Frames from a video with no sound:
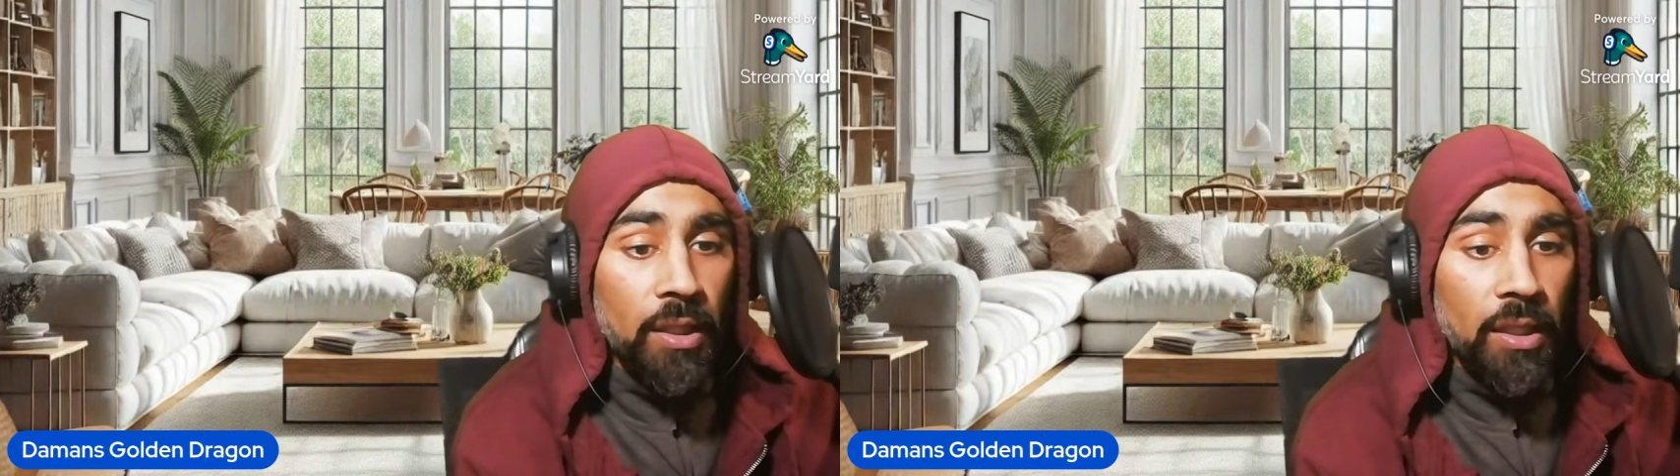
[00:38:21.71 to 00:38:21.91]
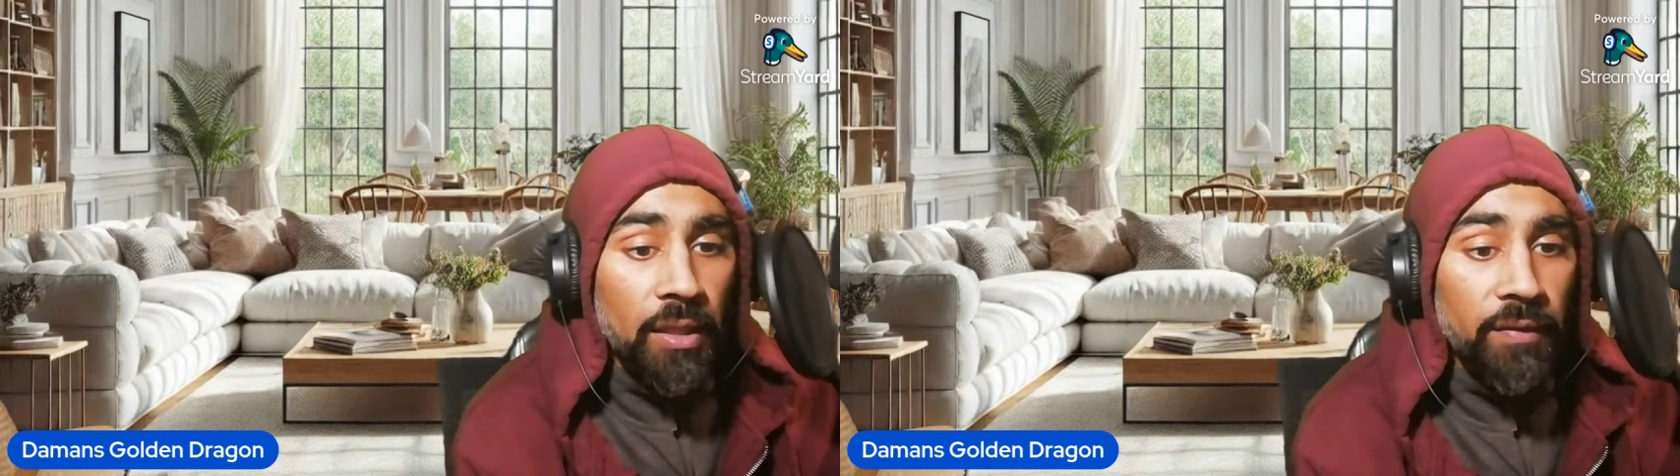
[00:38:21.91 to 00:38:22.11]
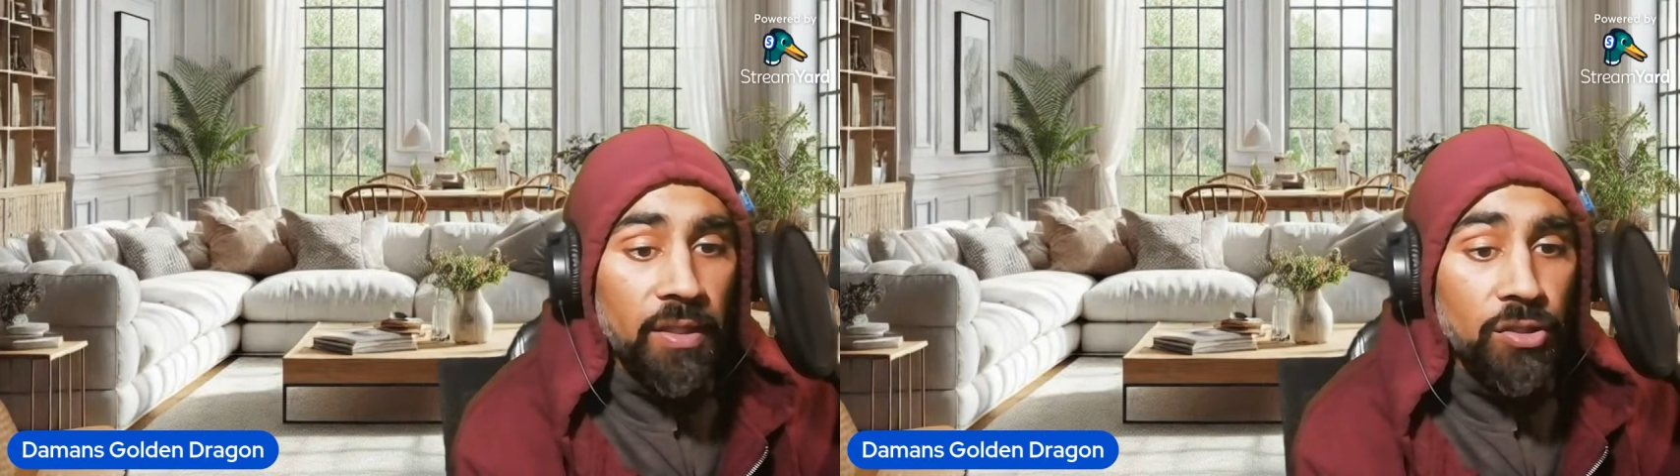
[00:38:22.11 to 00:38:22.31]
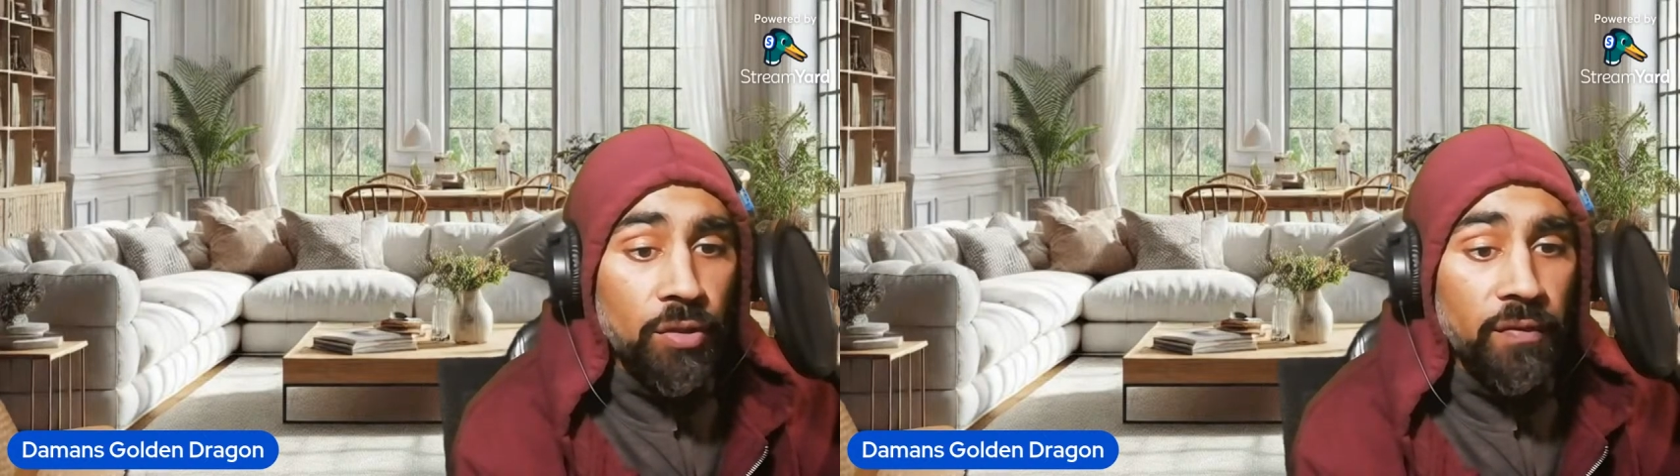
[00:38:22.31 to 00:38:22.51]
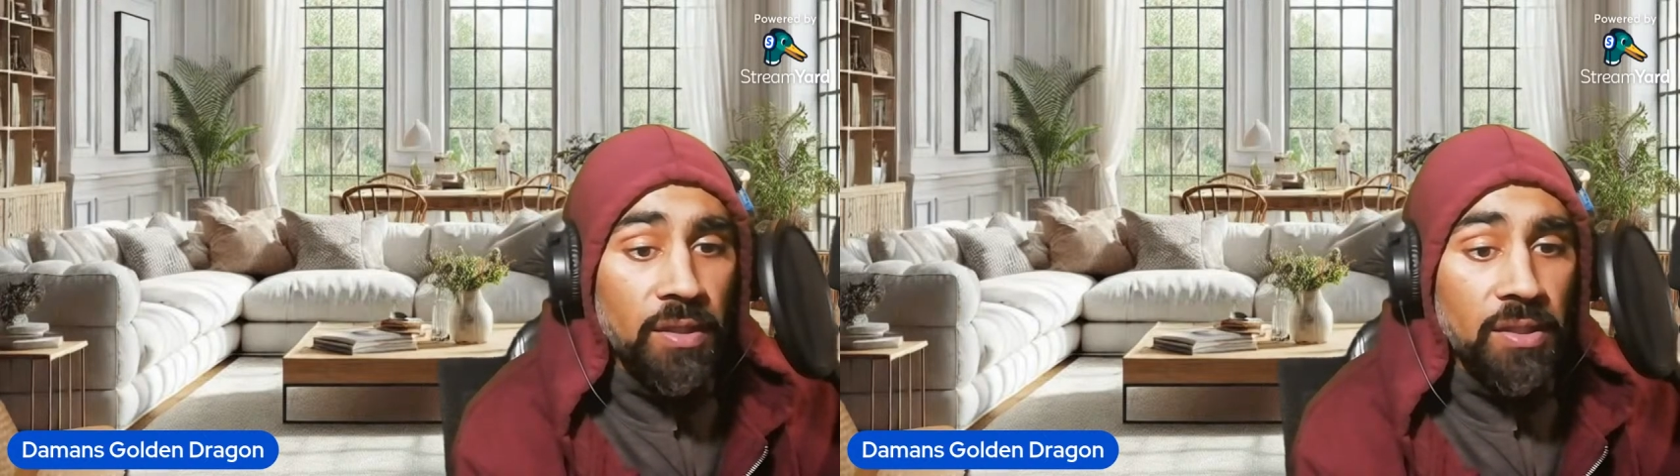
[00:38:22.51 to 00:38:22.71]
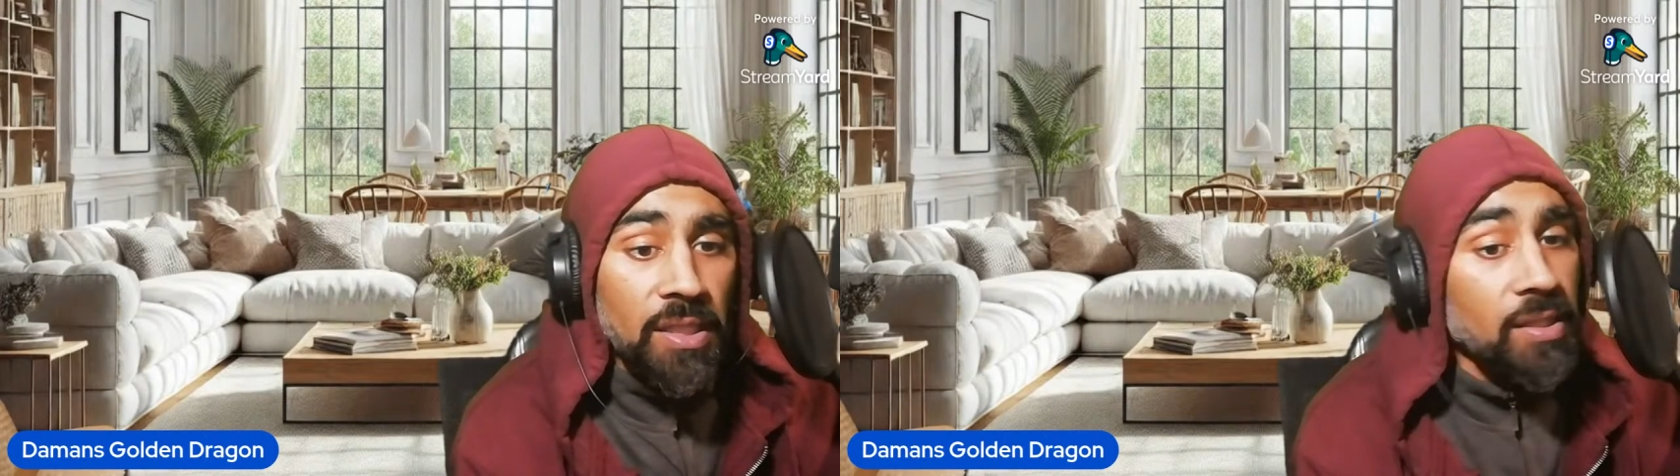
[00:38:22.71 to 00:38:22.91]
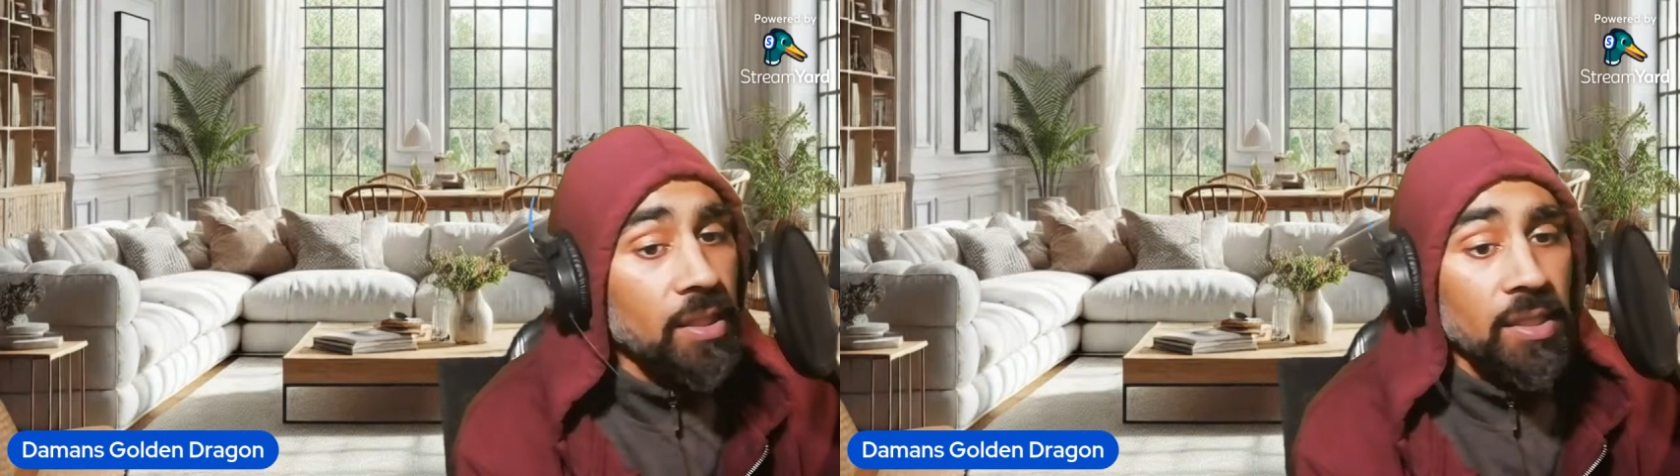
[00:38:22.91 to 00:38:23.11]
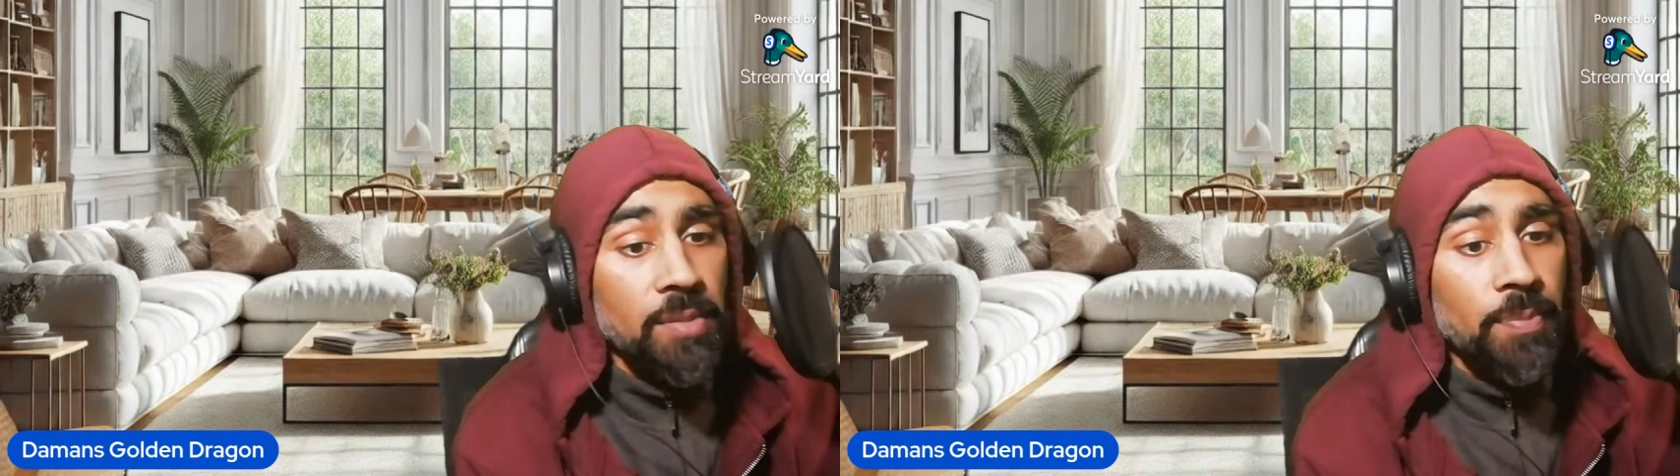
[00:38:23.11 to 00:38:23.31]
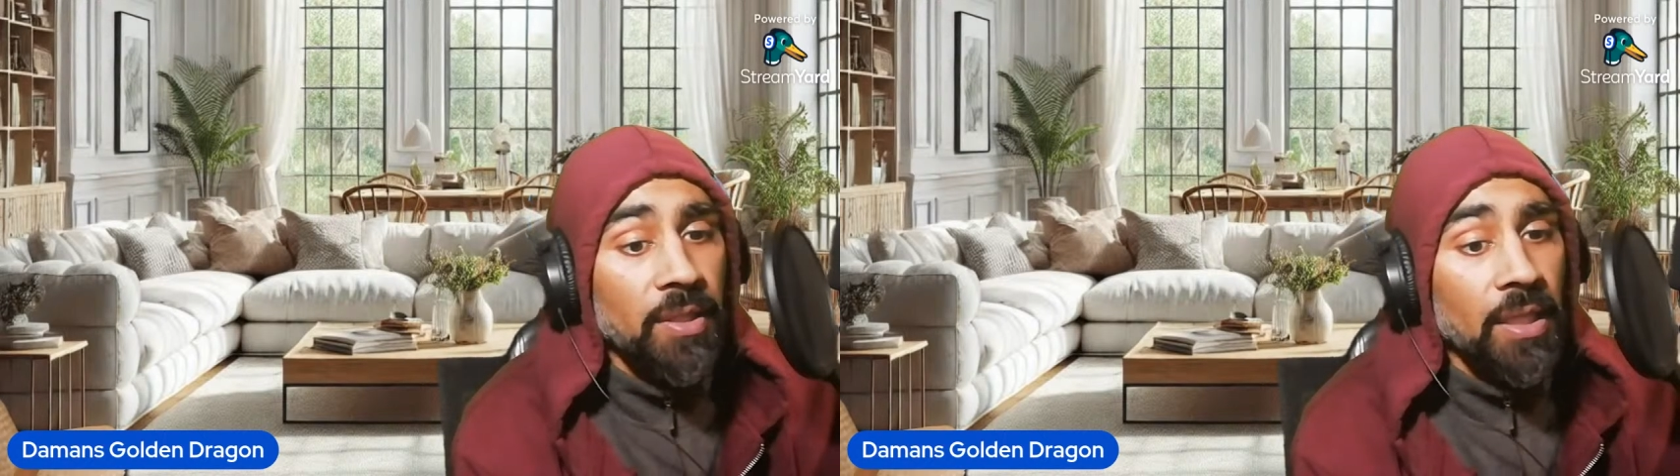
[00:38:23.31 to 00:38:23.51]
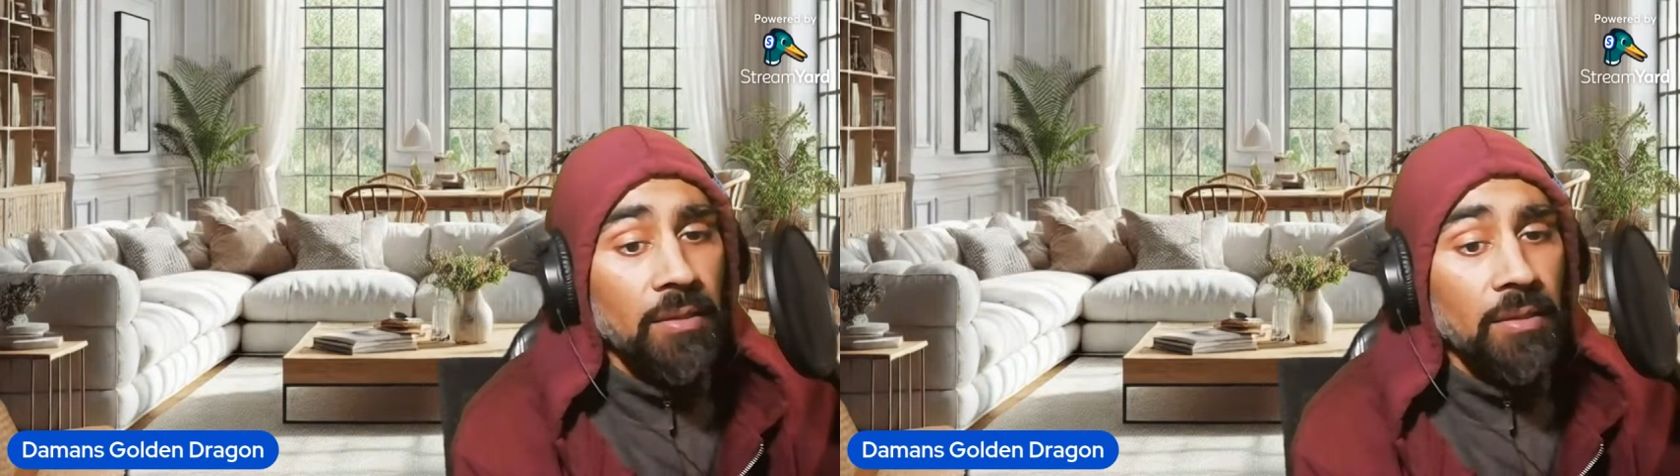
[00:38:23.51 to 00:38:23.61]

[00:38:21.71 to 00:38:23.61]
even this universe. Yes, it is, but that...